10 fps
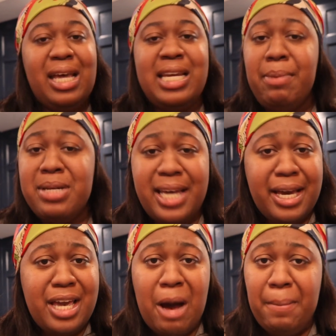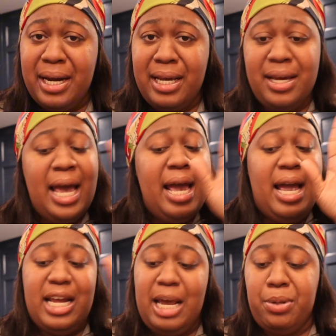They be taking y'all money
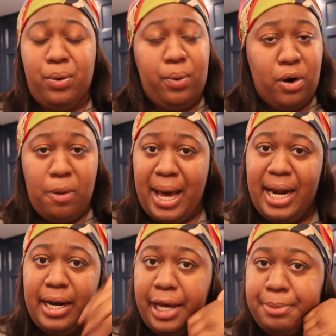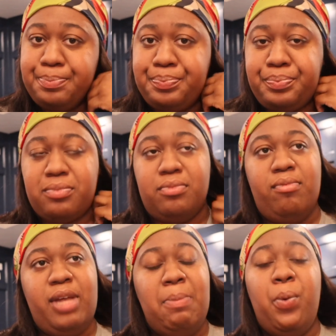and they be going on about their day.
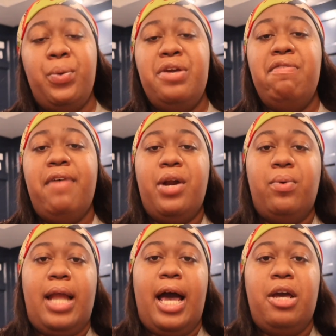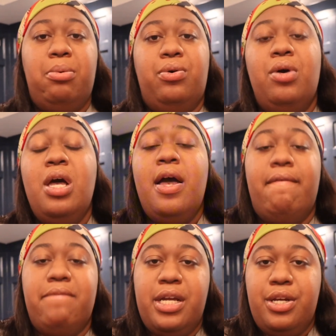But when you find a reliable
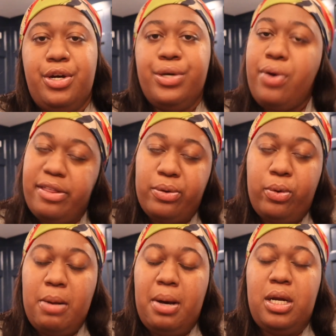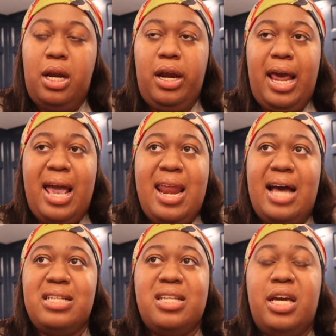vendor, you don't have to worry about none of that. And
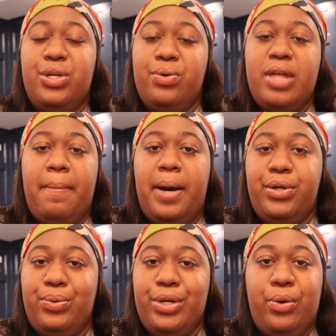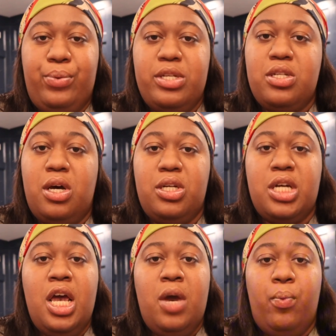I say do that by doing your research.
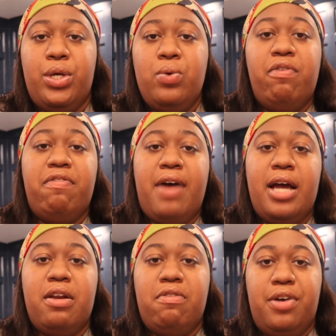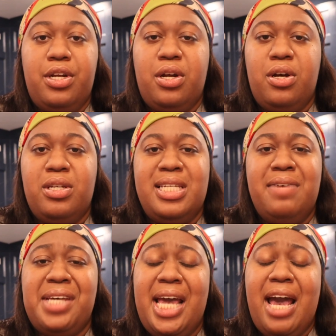When you find a vendor, see
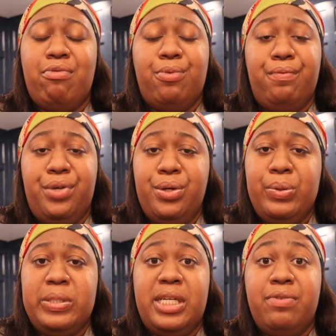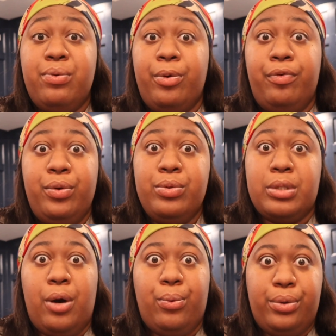if they have reviews. See if the reviews
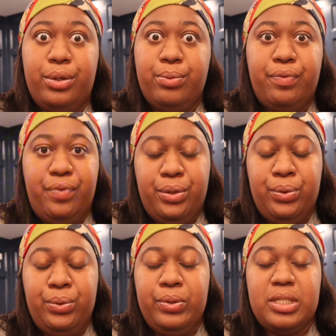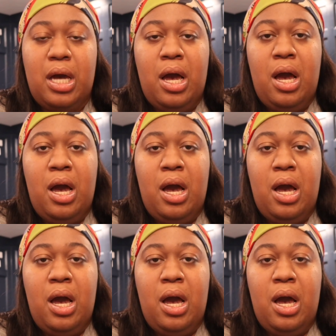are real reviews.